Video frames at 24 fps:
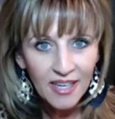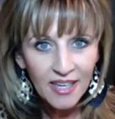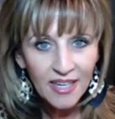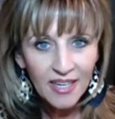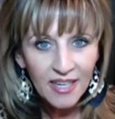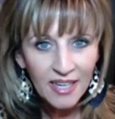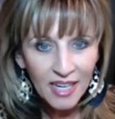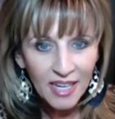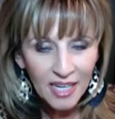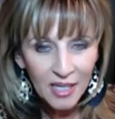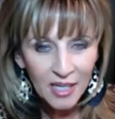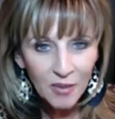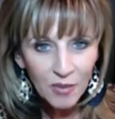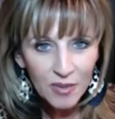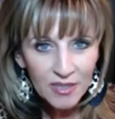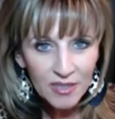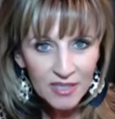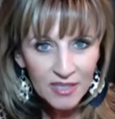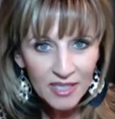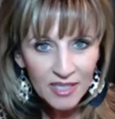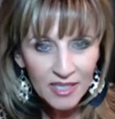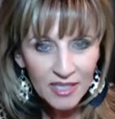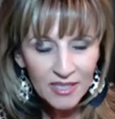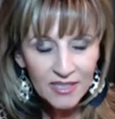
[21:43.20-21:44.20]
91
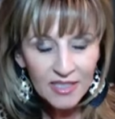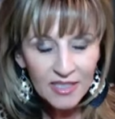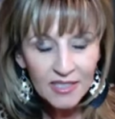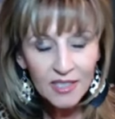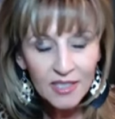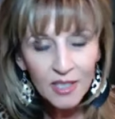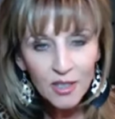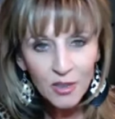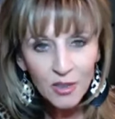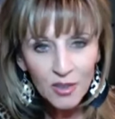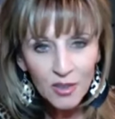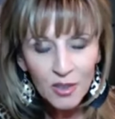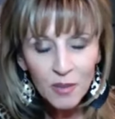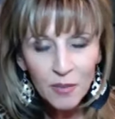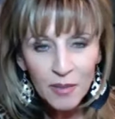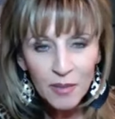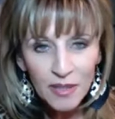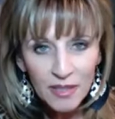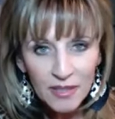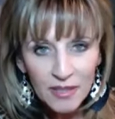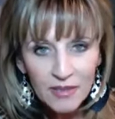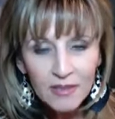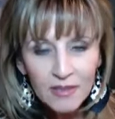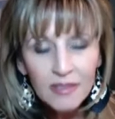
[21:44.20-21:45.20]
sets, that's including the
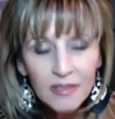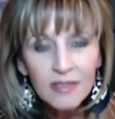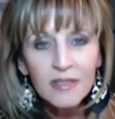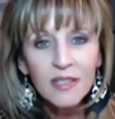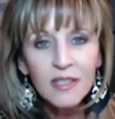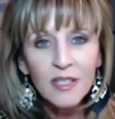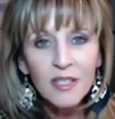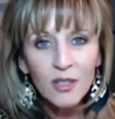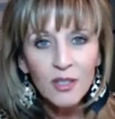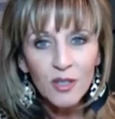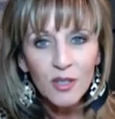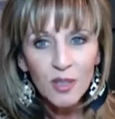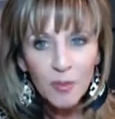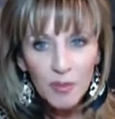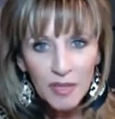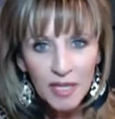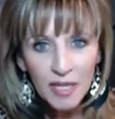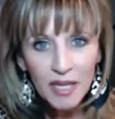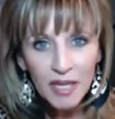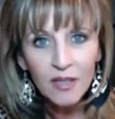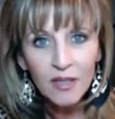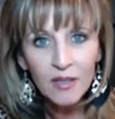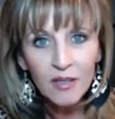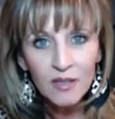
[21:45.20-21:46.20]
men's, it's including the
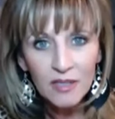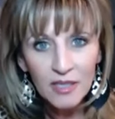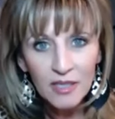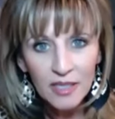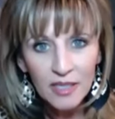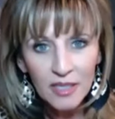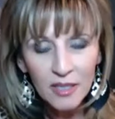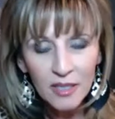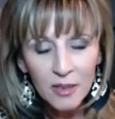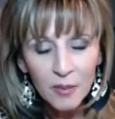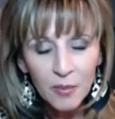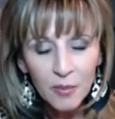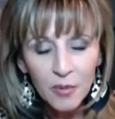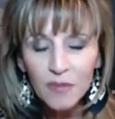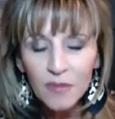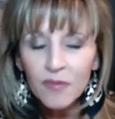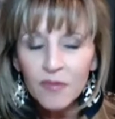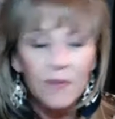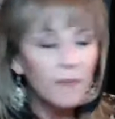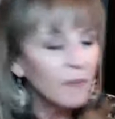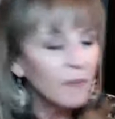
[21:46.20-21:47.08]
botanicals and the clear proof.